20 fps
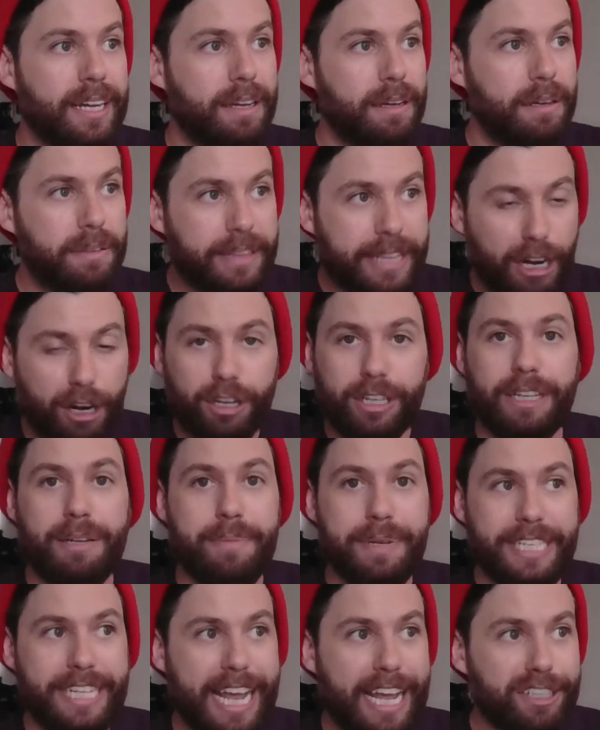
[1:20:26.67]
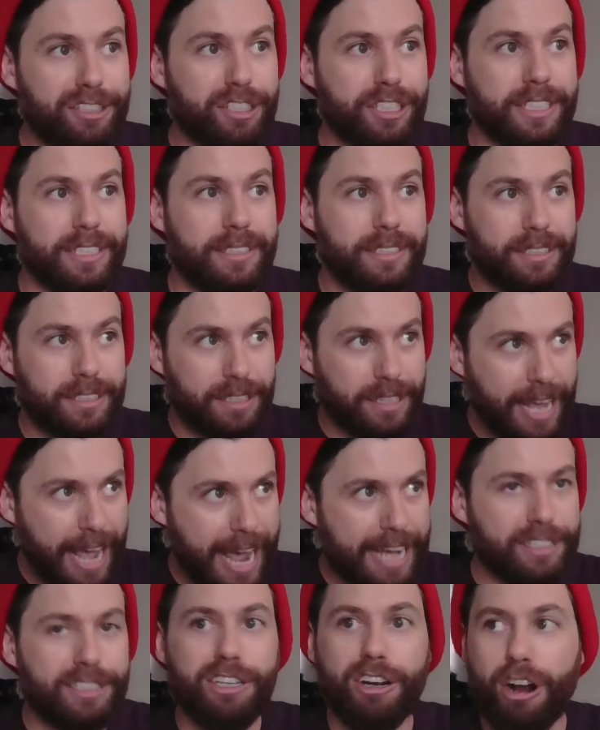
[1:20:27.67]
There are limitations,
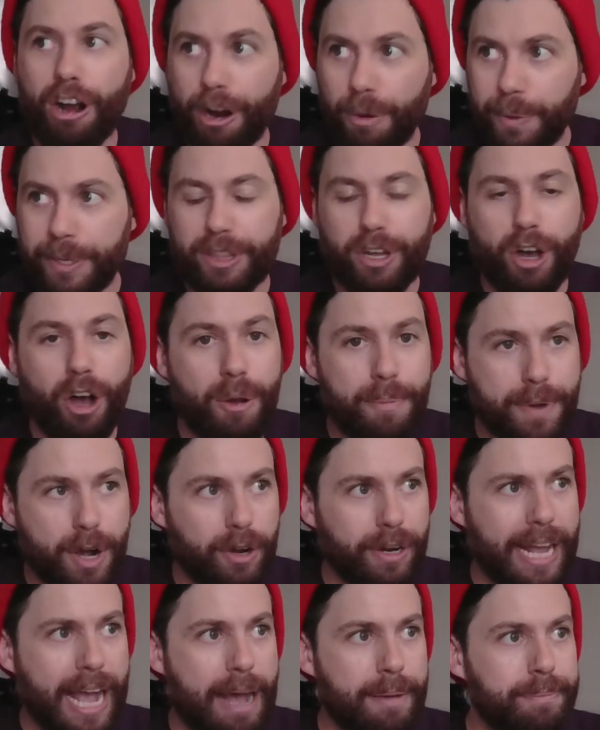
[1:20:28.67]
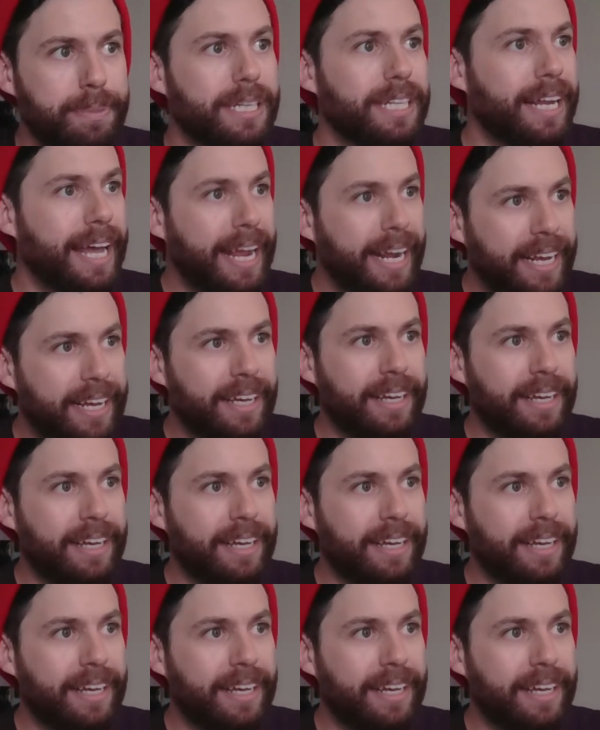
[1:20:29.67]
as there are with all MOCAP, but like